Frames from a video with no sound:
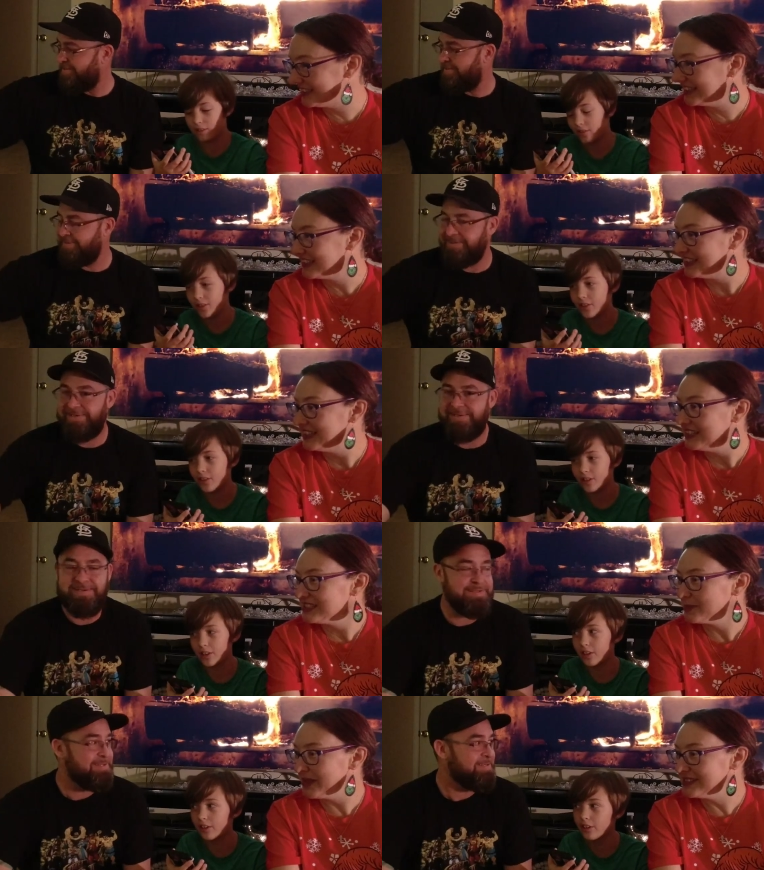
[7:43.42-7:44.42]
Speaker 1: sing.
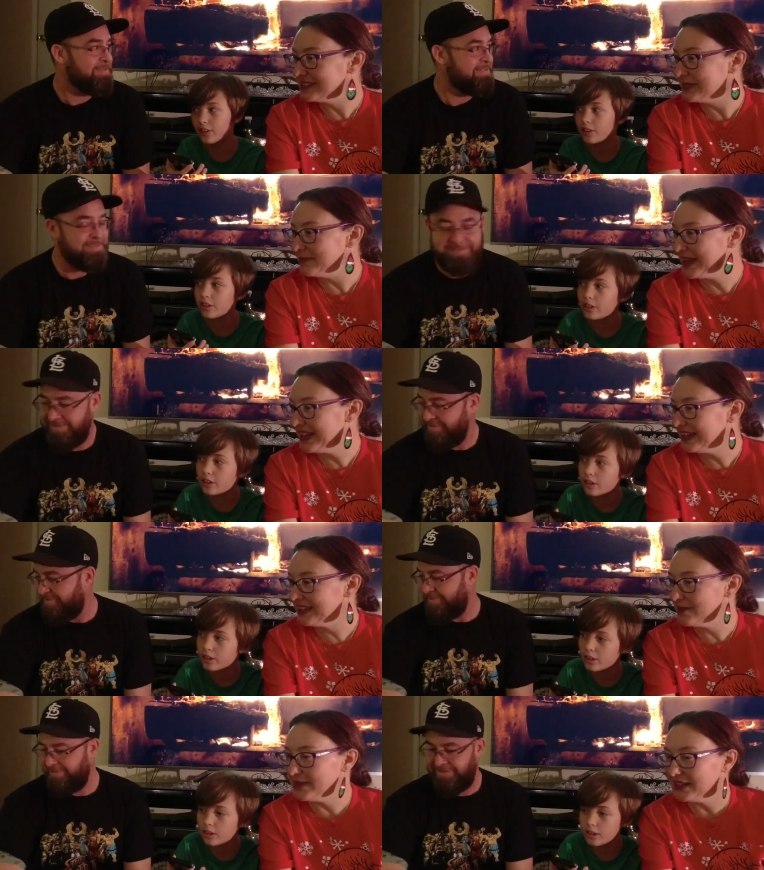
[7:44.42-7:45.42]
Oh.
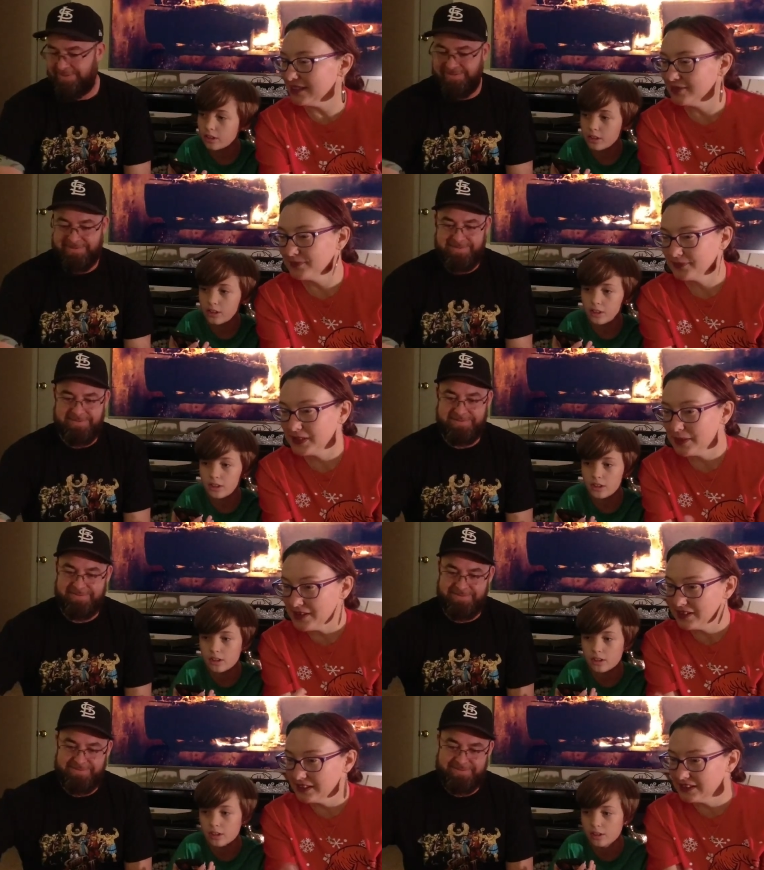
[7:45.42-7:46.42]
Spicy May, come here, come
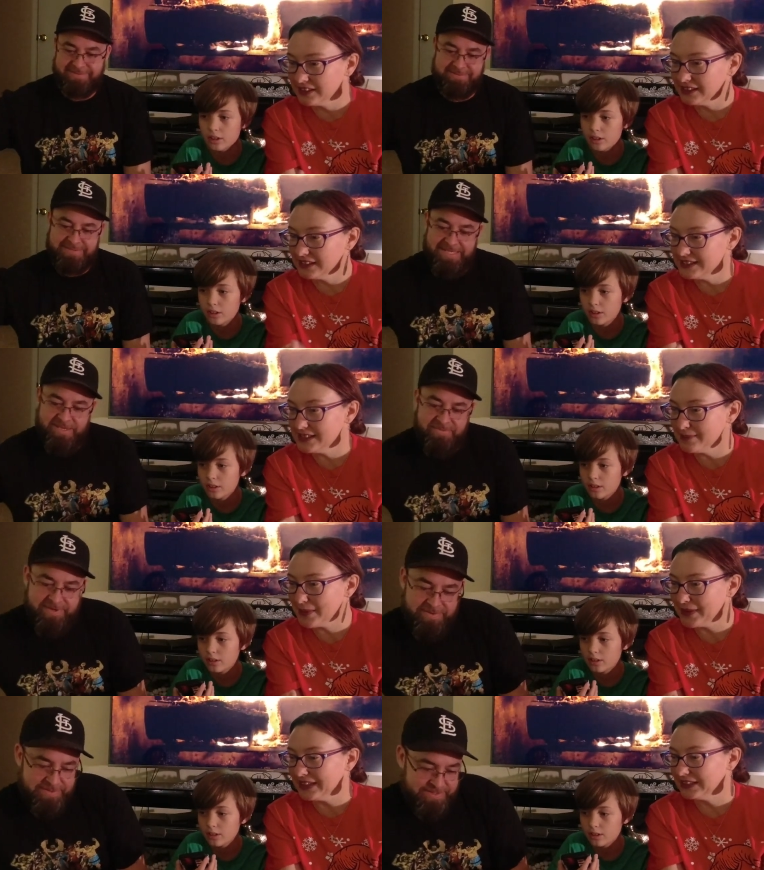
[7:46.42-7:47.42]
here, come here,
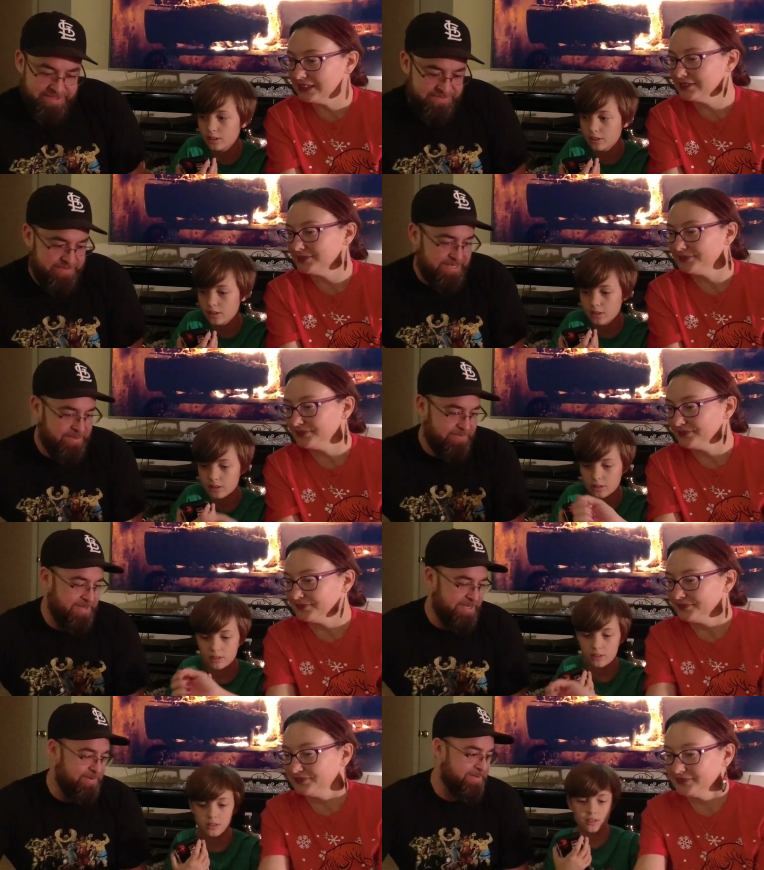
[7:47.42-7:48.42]
Mama.
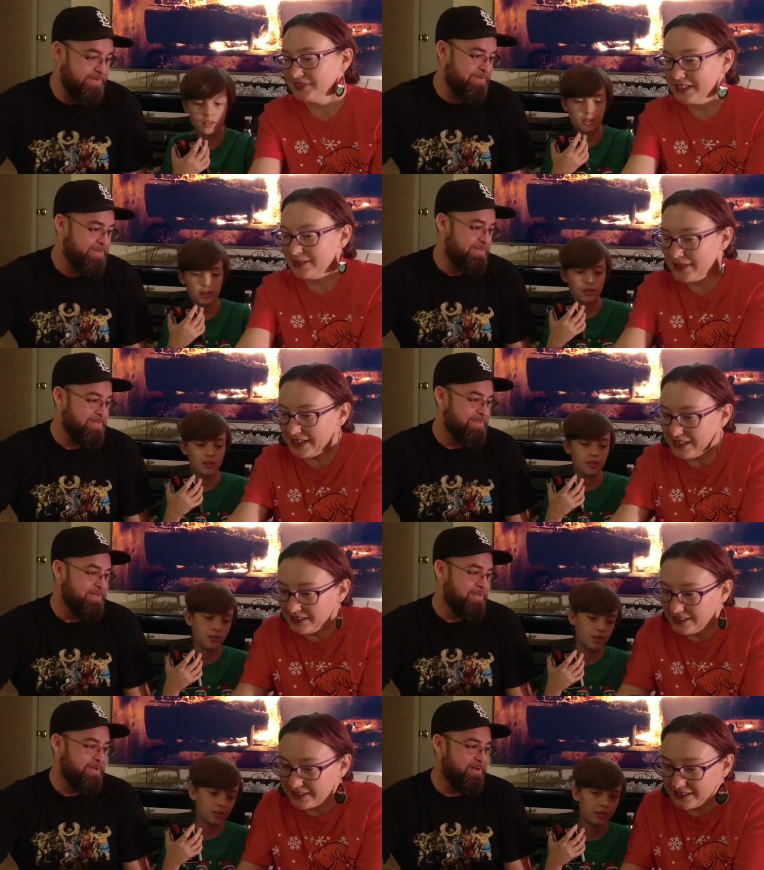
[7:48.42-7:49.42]
Come here.
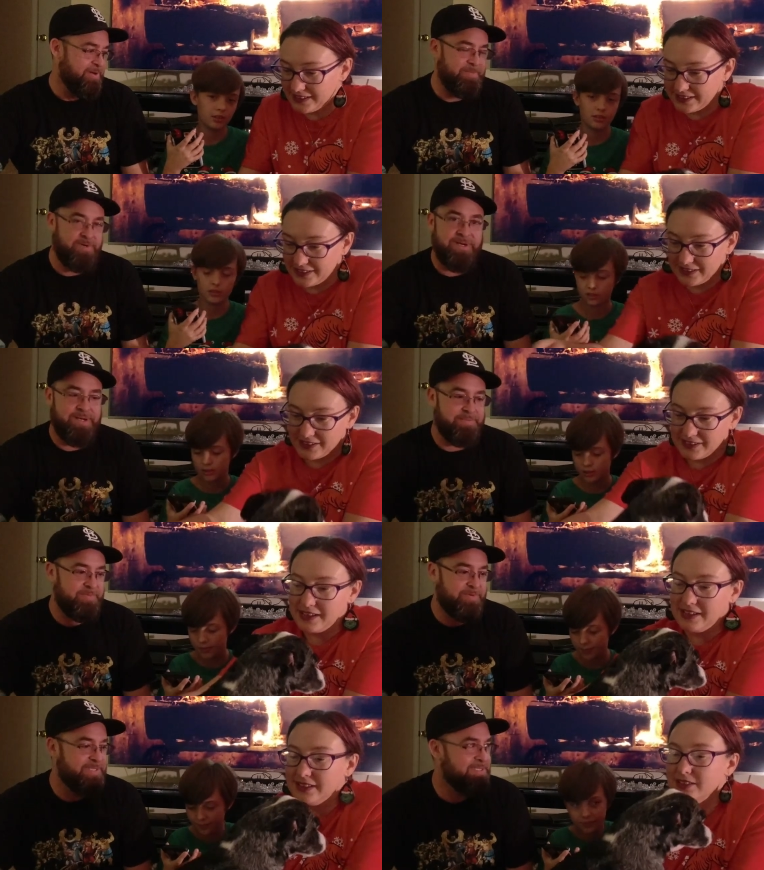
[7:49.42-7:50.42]
Speaker 2: No, we're not. I'm,
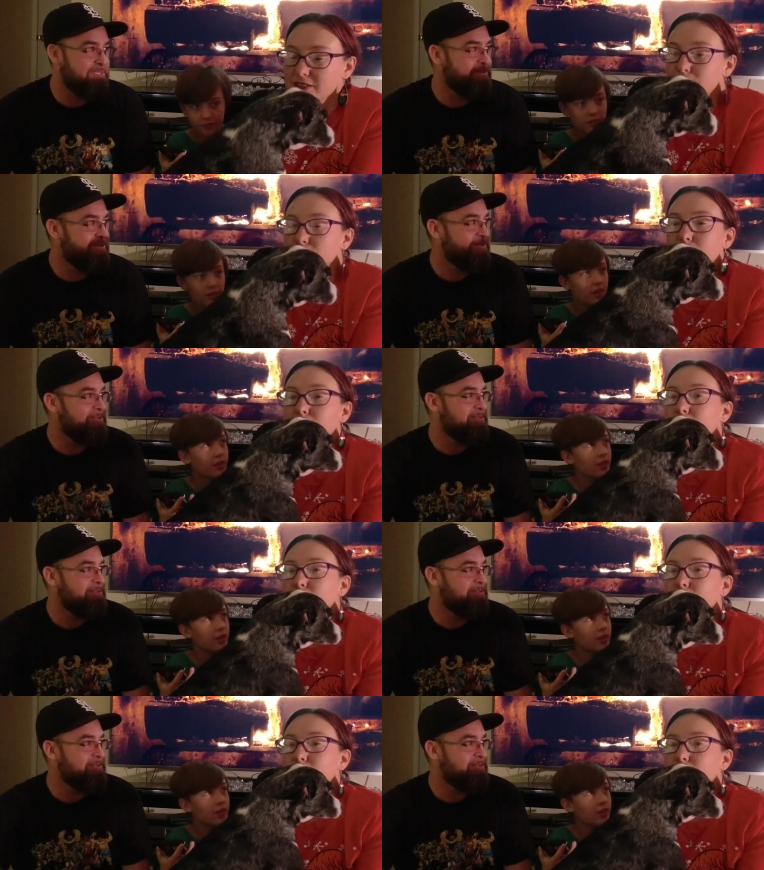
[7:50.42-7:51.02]
um, we're not singers.